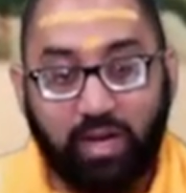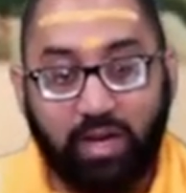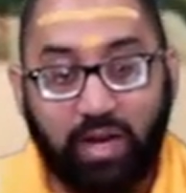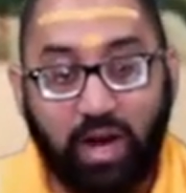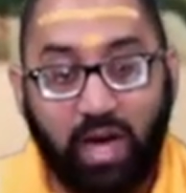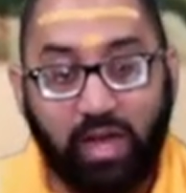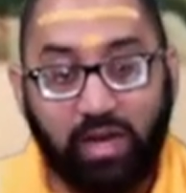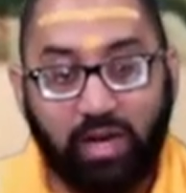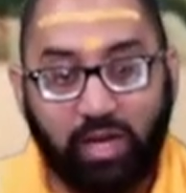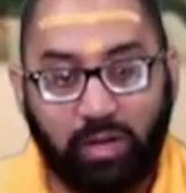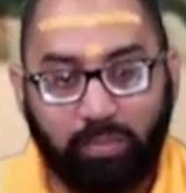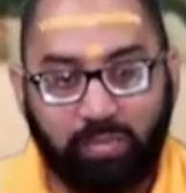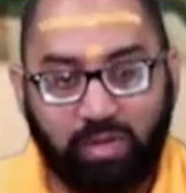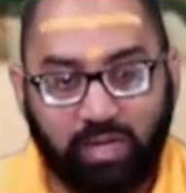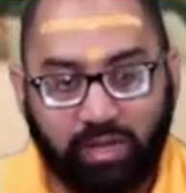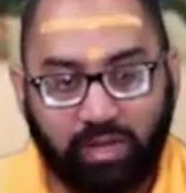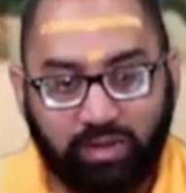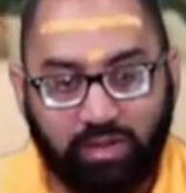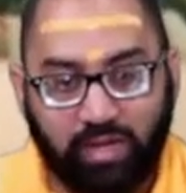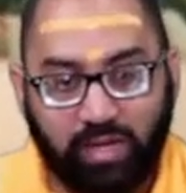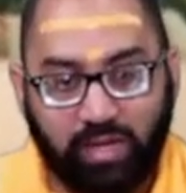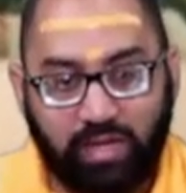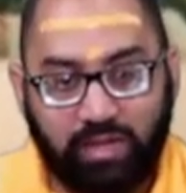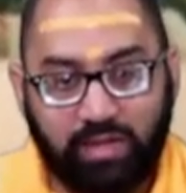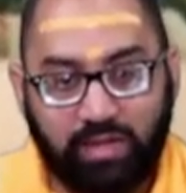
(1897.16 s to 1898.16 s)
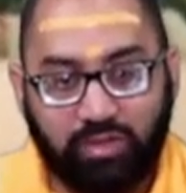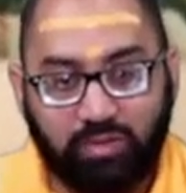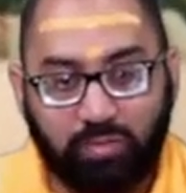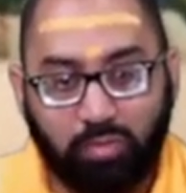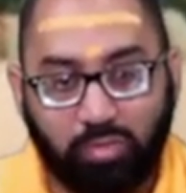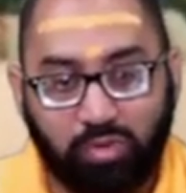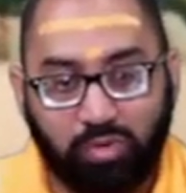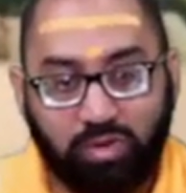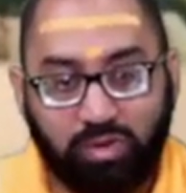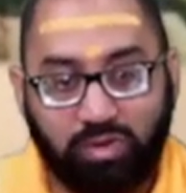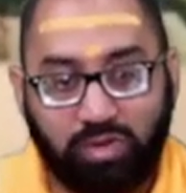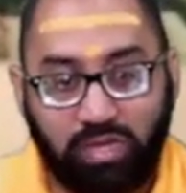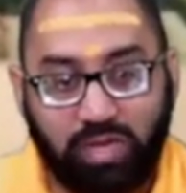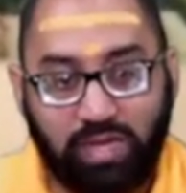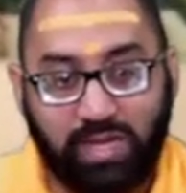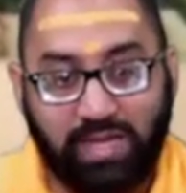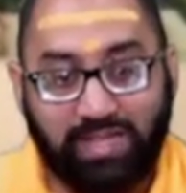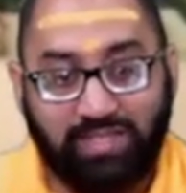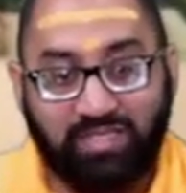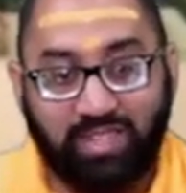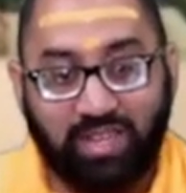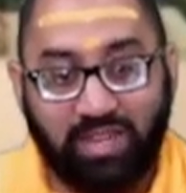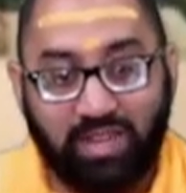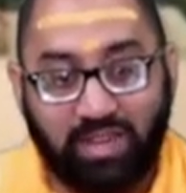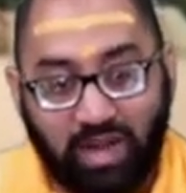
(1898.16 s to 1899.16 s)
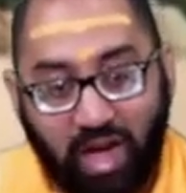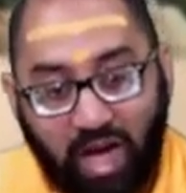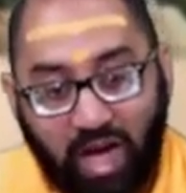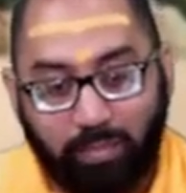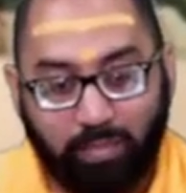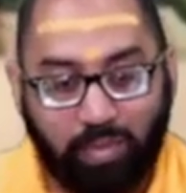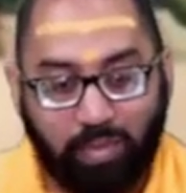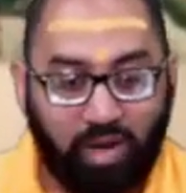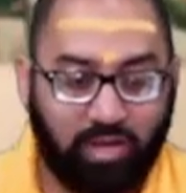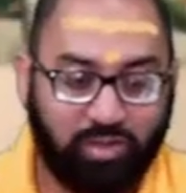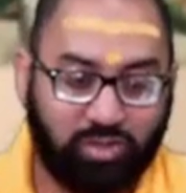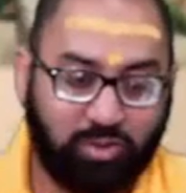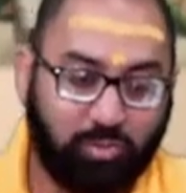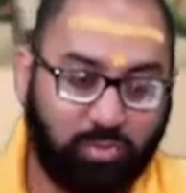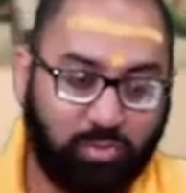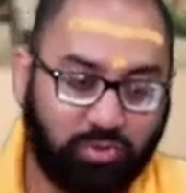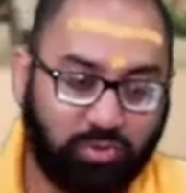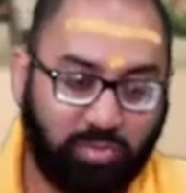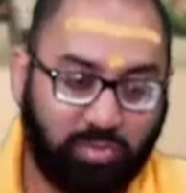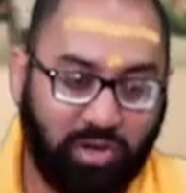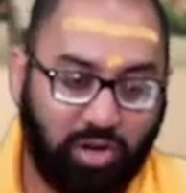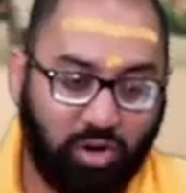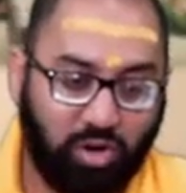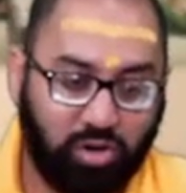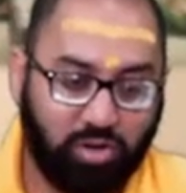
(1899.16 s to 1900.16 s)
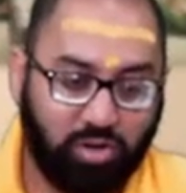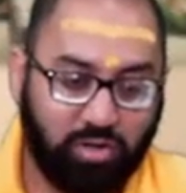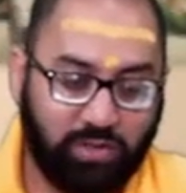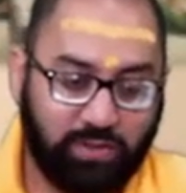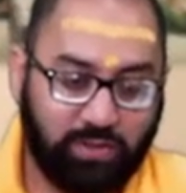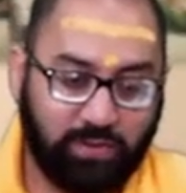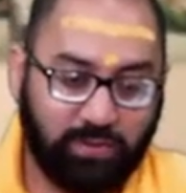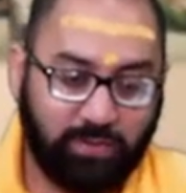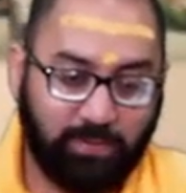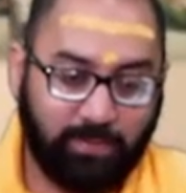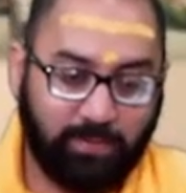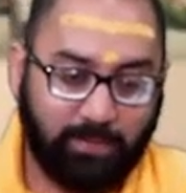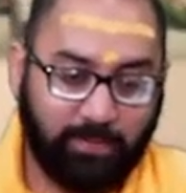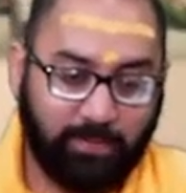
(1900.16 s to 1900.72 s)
na labhyate, this mukti is not possible to be earned.